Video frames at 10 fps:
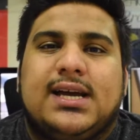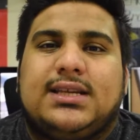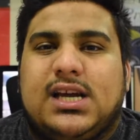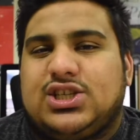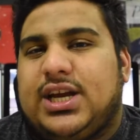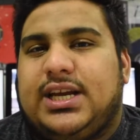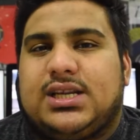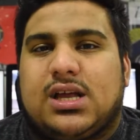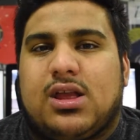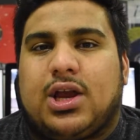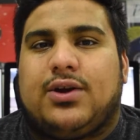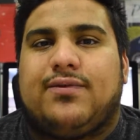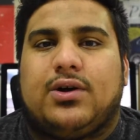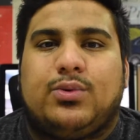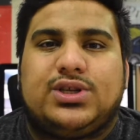Touch ID to unlock your
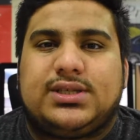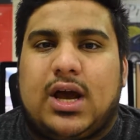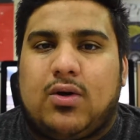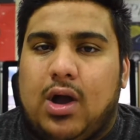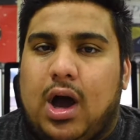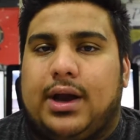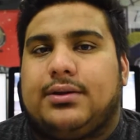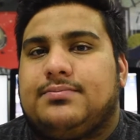phone, which is now gone.